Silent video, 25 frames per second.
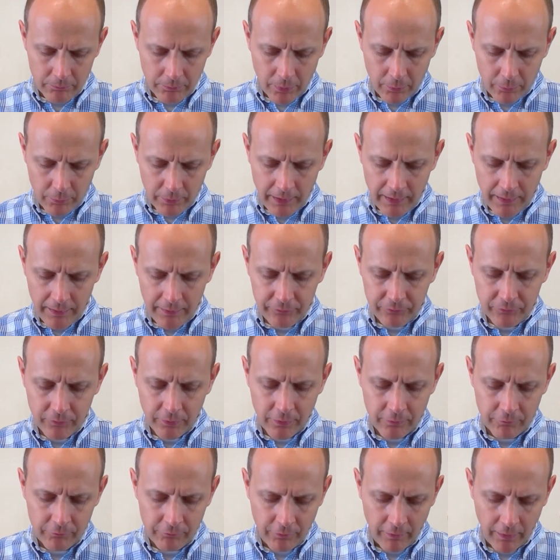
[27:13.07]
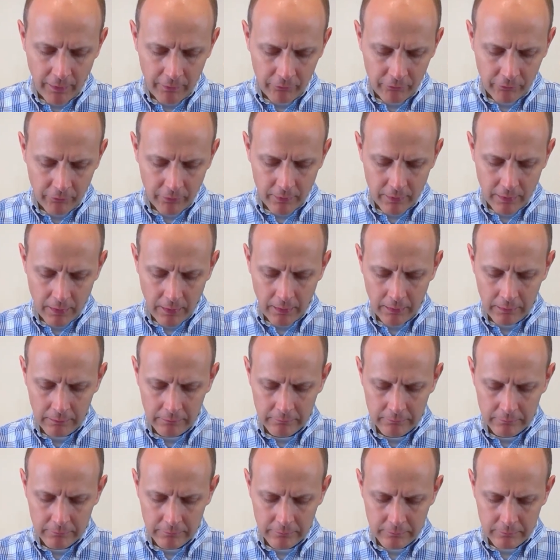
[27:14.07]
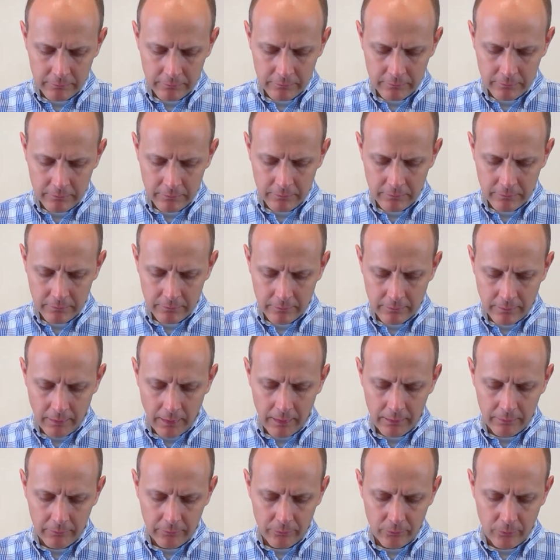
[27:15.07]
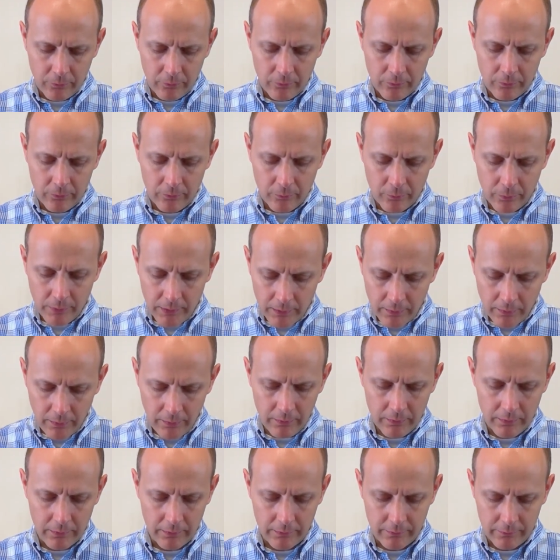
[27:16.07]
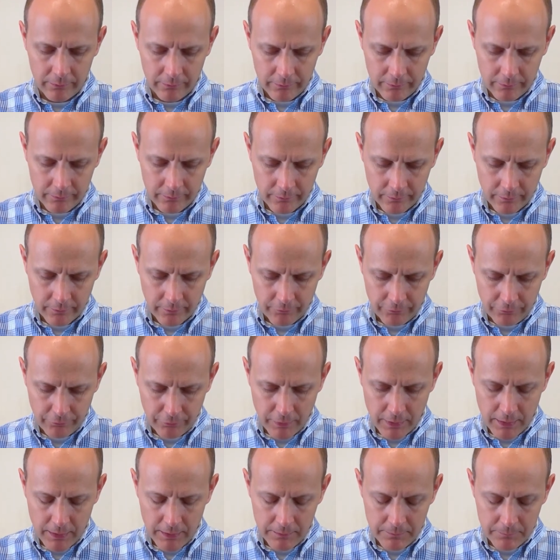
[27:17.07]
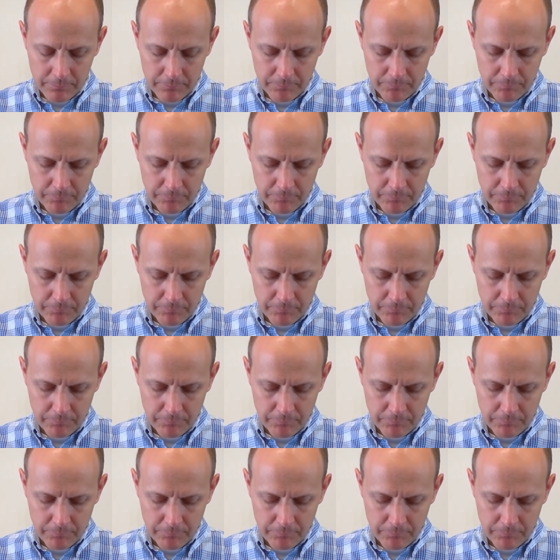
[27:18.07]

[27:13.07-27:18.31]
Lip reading: But we have to confess today that we are afraid.